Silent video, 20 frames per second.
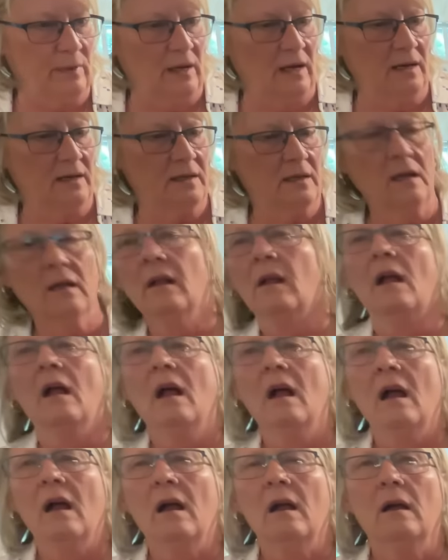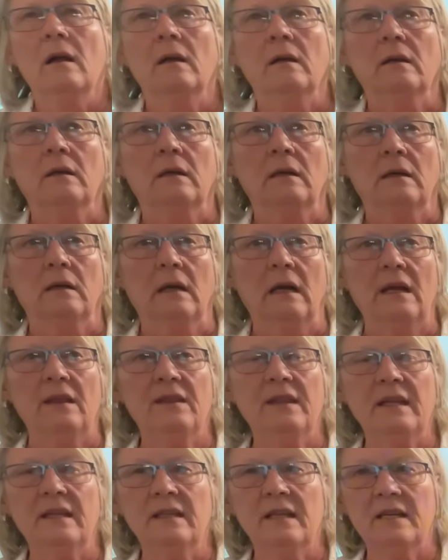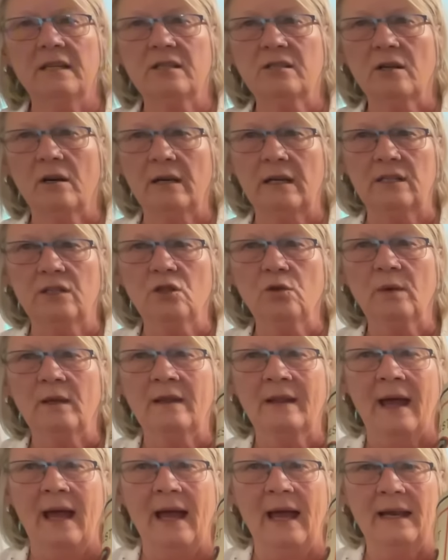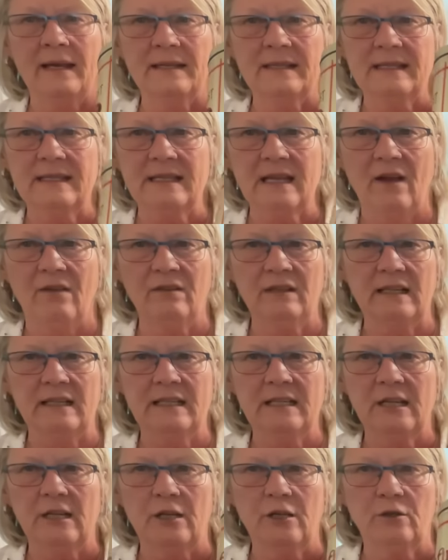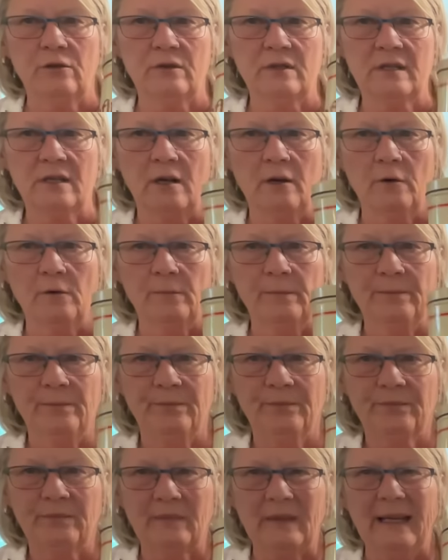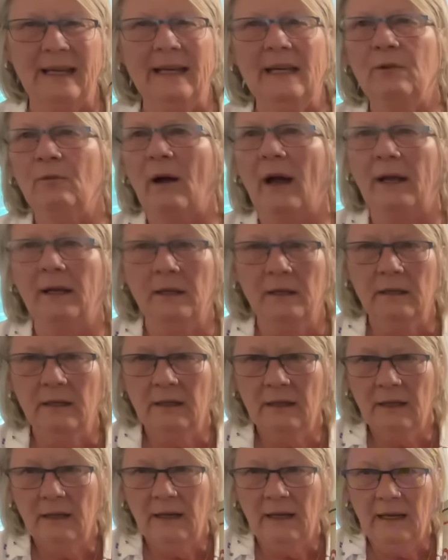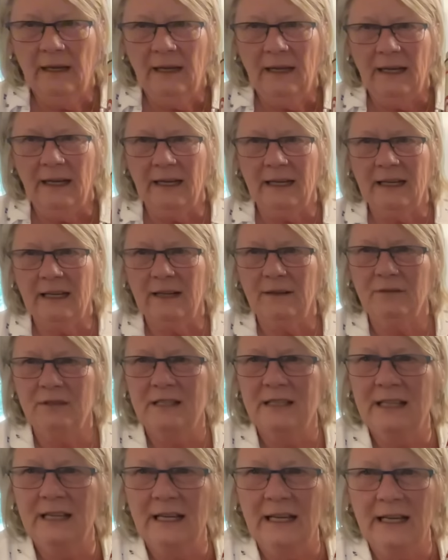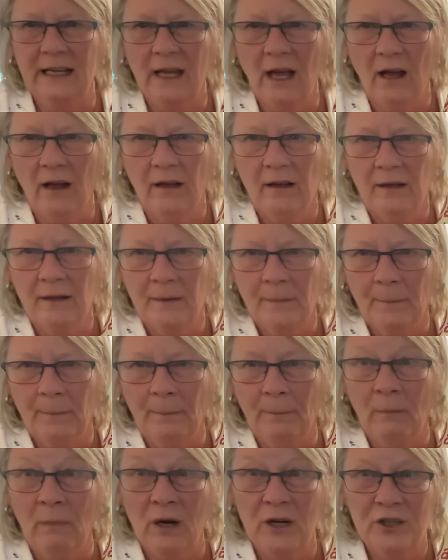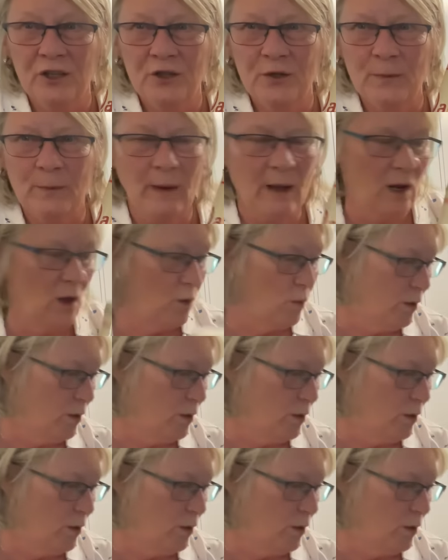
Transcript: but I think they started doing that in 72. So anyway, it gives the marshmallow